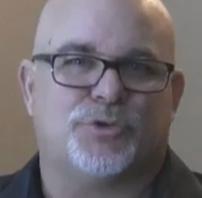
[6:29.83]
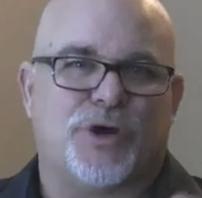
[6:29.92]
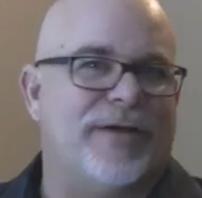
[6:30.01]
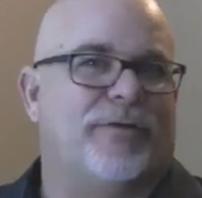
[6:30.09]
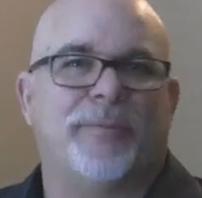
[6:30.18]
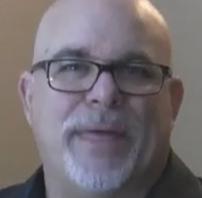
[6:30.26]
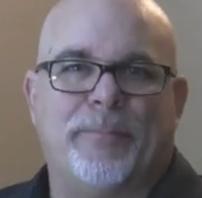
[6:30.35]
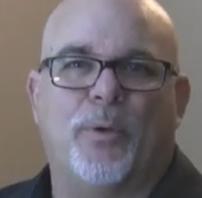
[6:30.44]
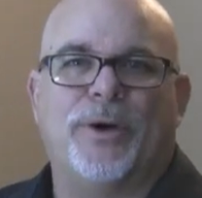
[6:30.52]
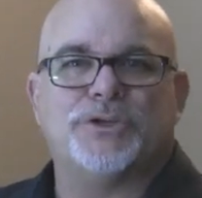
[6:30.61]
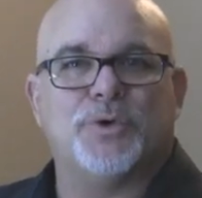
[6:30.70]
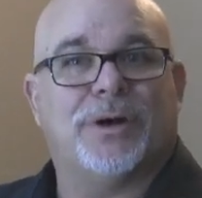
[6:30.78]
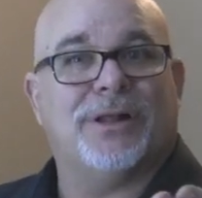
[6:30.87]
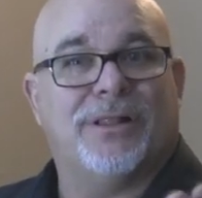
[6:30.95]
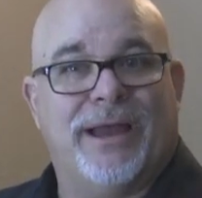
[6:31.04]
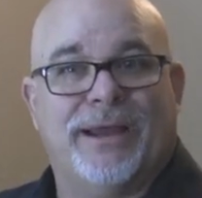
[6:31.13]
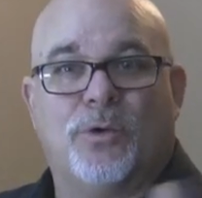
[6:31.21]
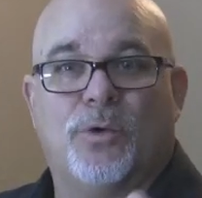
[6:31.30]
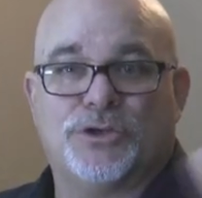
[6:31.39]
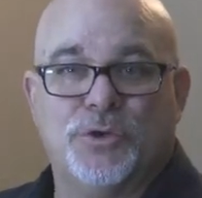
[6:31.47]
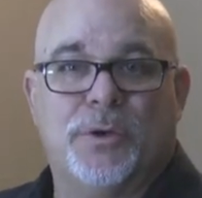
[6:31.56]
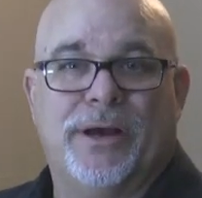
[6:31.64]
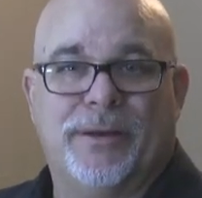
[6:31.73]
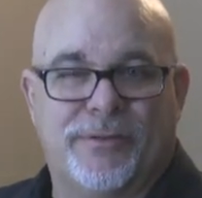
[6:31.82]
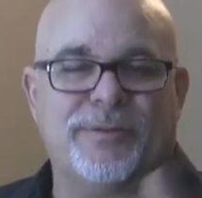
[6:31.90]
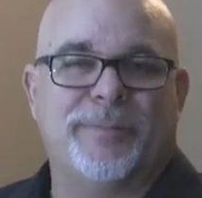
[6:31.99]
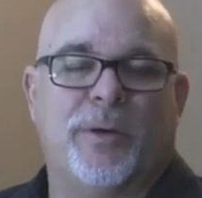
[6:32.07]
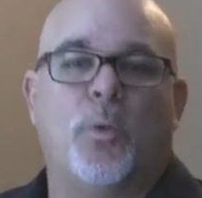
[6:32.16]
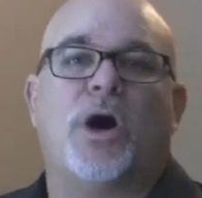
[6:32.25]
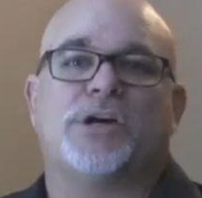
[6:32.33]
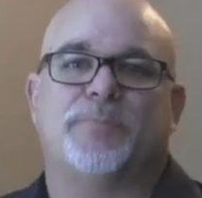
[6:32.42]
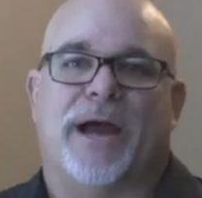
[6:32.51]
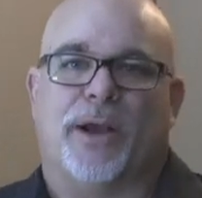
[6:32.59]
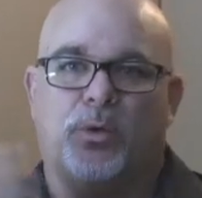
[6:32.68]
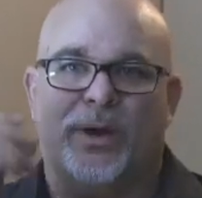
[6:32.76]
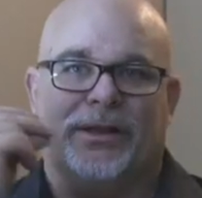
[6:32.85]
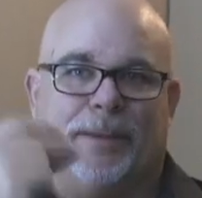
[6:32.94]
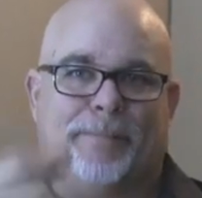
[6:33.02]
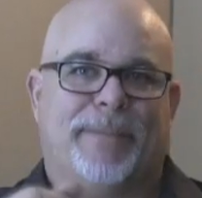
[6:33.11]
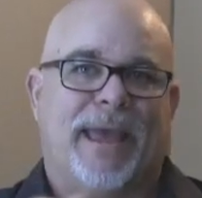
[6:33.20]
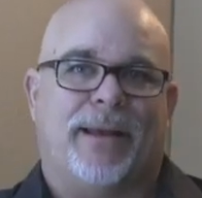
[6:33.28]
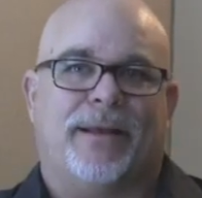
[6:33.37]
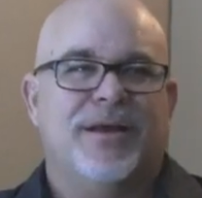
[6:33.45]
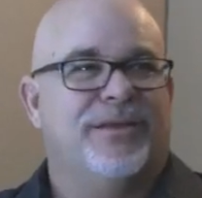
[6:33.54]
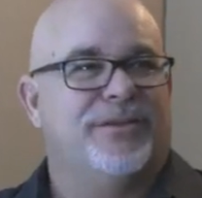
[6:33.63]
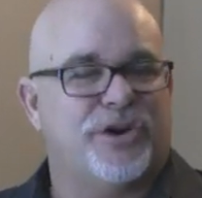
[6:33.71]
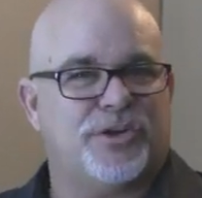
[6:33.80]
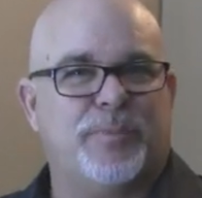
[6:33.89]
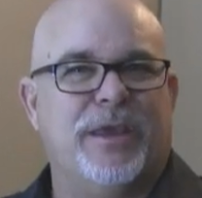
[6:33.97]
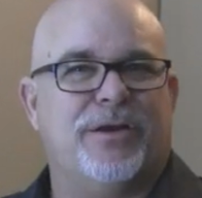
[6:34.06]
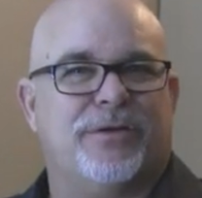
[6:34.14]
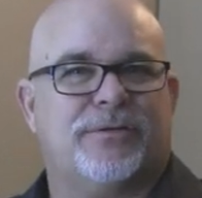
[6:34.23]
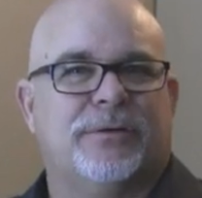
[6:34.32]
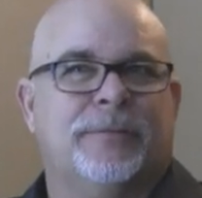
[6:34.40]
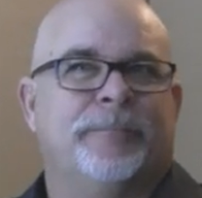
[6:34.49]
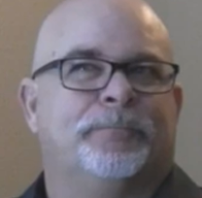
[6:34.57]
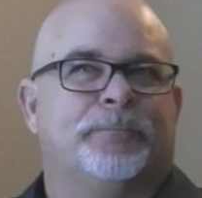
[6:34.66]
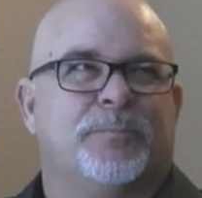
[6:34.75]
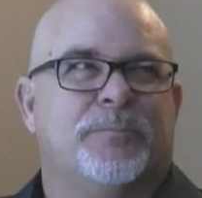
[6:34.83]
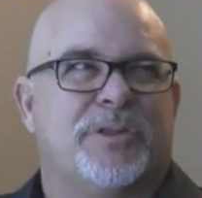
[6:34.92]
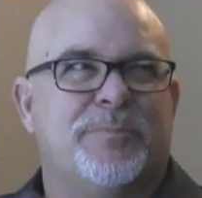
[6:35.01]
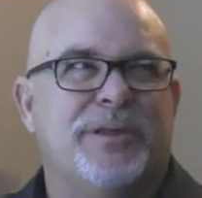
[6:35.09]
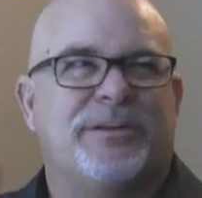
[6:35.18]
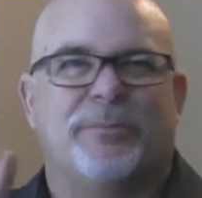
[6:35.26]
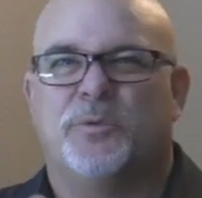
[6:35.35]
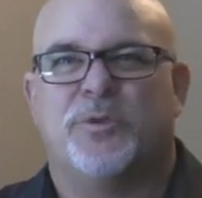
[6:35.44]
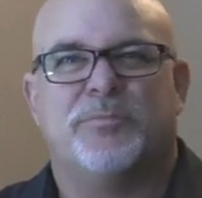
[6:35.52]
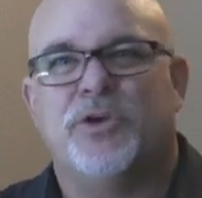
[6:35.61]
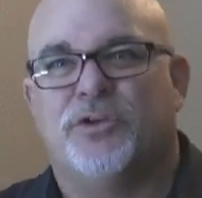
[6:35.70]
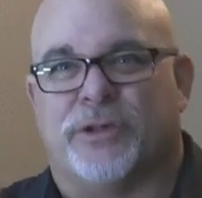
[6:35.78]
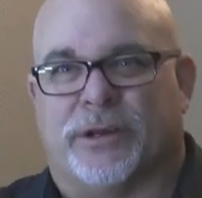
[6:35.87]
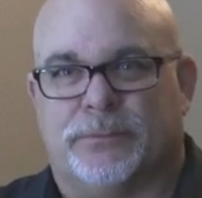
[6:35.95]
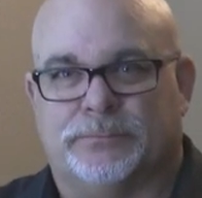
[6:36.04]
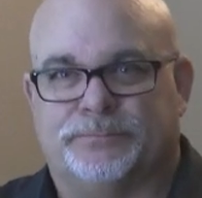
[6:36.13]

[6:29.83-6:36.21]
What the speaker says: drive home that point to a client or to somebody that walks by quickly. Bang. Their speakers must be something with music.